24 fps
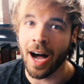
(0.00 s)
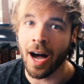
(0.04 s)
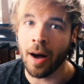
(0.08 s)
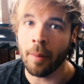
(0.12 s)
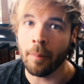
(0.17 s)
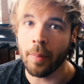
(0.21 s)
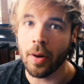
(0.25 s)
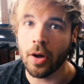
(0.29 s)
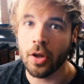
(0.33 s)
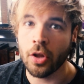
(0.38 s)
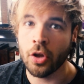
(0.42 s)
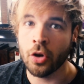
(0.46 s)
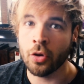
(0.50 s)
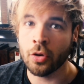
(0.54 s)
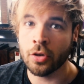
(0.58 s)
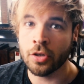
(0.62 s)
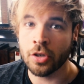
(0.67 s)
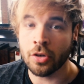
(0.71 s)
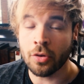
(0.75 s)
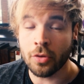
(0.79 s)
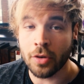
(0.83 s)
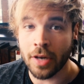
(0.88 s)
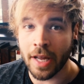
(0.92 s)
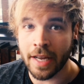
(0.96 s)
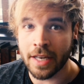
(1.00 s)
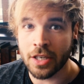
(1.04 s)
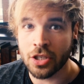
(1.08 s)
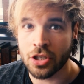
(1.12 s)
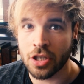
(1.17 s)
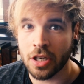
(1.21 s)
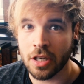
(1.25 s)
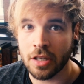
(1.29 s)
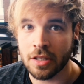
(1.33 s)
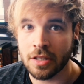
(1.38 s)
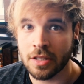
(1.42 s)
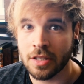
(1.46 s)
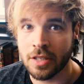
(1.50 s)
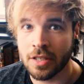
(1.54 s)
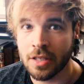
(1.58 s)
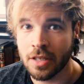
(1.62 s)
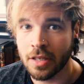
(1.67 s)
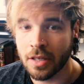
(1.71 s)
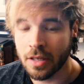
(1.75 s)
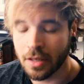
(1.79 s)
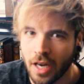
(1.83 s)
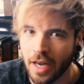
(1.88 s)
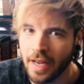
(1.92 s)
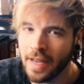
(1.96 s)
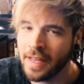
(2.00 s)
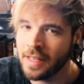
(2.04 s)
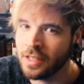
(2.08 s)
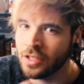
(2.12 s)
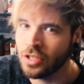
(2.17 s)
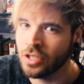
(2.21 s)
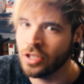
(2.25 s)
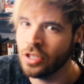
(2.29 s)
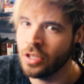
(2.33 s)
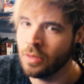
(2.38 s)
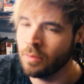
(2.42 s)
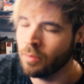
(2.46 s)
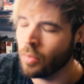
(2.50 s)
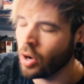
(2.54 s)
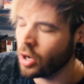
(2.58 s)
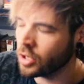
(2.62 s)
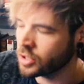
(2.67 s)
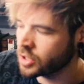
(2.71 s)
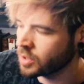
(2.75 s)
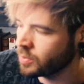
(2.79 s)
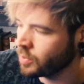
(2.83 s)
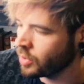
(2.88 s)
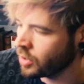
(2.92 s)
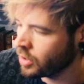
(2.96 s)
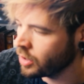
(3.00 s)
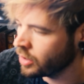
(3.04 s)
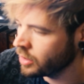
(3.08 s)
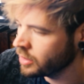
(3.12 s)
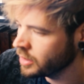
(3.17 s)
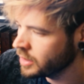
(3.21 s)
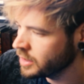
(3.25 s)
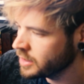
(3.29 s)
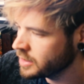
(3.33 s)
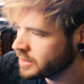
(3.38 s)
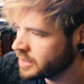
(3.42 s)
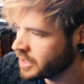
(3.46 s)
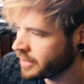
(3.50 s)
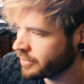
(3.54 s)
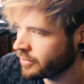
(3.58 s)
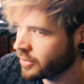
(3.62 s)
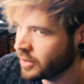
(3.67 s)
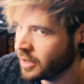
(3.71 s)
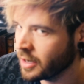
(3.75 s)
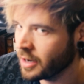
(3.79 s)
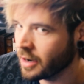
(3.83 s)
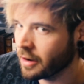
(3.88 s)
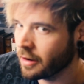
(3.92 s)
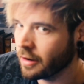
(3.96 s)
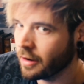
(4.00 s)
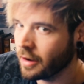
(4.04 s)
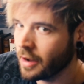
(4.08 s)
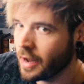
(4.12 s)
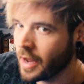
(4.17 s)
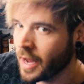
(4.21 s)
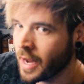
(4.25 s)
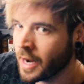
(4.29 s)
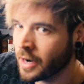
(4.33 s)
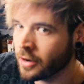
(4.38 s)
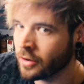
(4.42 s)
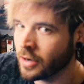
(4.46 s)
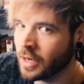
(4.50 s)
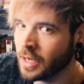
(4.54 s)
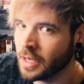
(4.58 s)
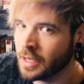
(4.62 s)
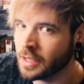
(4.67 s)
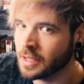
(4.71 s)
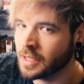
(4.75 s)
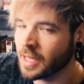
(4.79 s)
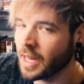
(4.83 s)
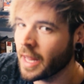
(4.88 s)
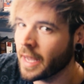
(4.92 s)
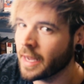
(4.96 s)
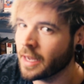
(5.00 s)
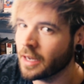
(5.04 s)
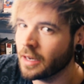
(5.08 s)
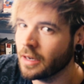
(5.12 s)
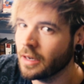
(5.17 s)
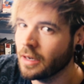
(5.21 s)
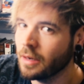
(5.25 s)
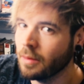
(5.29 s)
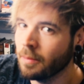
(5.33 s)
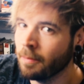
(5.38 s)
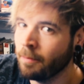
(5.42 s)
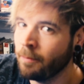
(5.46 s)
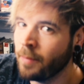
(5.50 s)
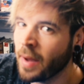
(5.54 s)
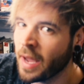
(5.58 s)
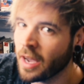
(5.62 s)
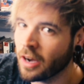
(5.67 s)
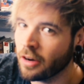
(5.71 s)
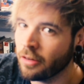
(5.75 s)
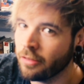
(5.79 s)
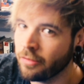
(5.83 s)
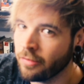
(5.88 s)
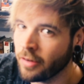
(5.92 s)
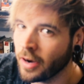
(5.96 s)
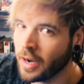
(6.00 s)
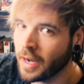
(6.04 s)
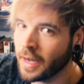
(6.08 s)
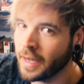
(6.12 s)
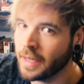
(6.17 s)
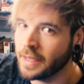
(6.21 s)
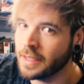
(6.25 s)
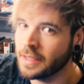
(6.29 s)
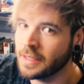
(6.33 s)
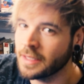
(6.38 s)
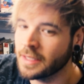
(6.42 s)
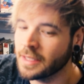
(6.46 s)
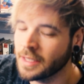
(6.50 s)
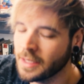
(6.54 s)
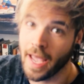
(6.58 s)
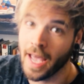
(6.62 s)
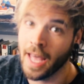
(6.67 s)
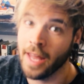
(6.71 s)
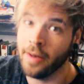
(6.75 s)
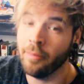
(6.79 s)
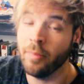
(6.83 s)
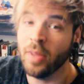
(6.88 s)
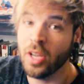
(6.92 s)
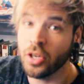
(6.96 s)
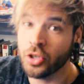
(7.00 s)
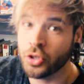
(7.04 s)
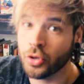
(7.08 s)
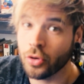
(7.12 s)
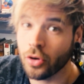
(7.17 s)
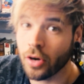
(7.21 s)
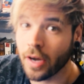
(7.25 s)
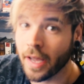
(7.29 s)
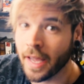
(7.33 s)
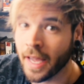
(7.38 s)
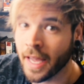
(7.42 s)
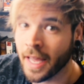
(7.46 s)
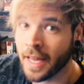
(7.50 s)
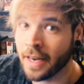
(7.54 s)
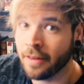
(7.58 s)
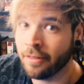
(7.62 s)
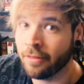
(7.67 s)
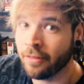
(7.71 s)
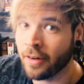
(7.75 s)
up your donations into multiple different areas like bail funds and mutual aid